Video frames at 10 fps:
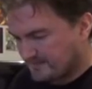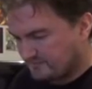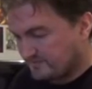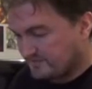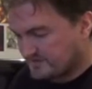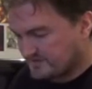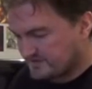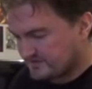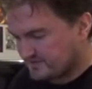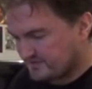
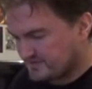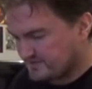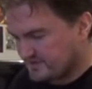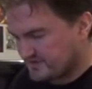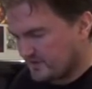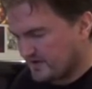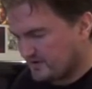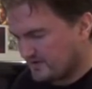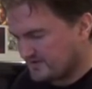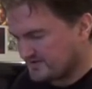Revisitors from Outer Space, or How
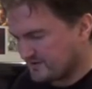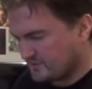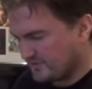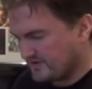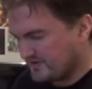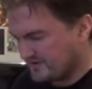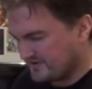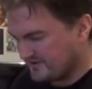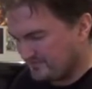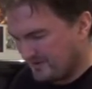I Learned to Stop Worrying and
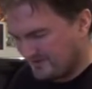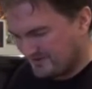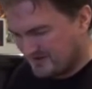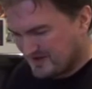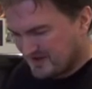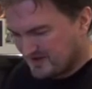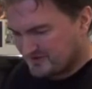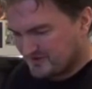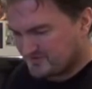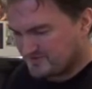Love the Pod, a
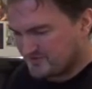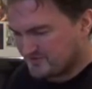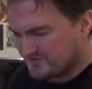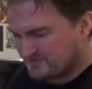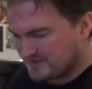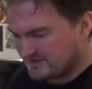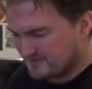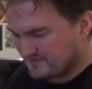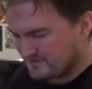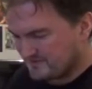documentary on the making of
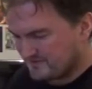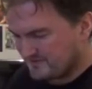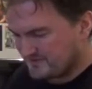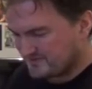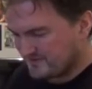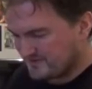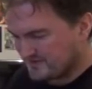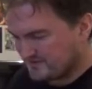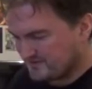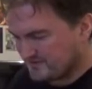the film featuring Philip
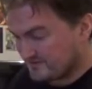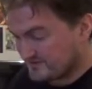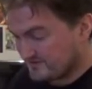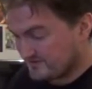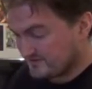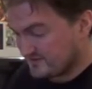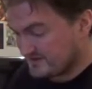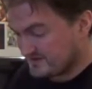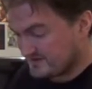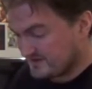Kaufman, Donald Sutherland,
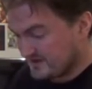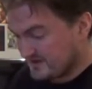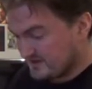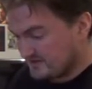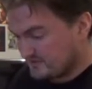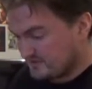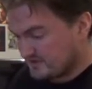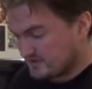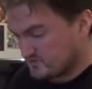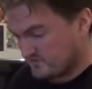writers
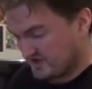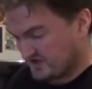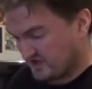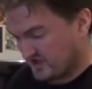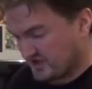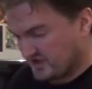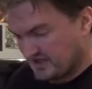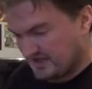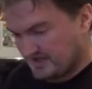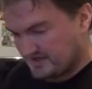W.D. Richter
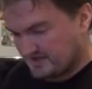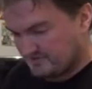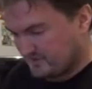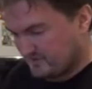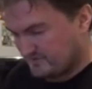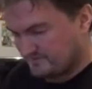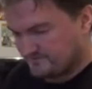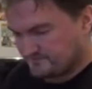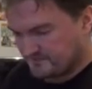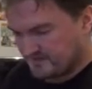and more.
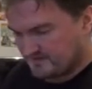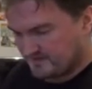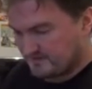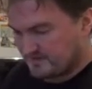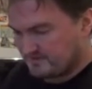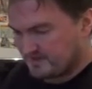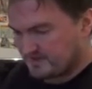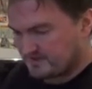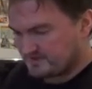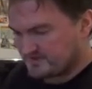The Man
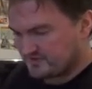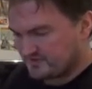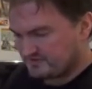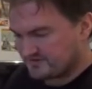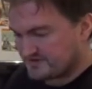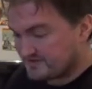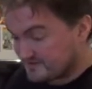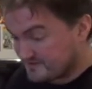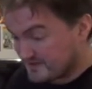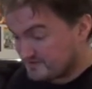Behind the Scream, the sound
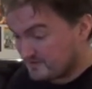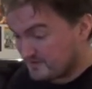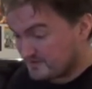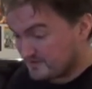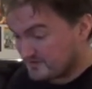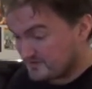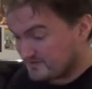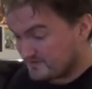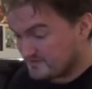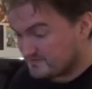effects pod, a look at the
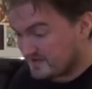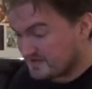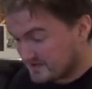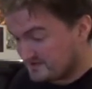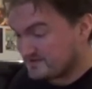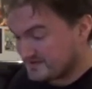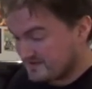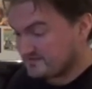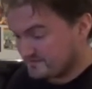film's pioneering sound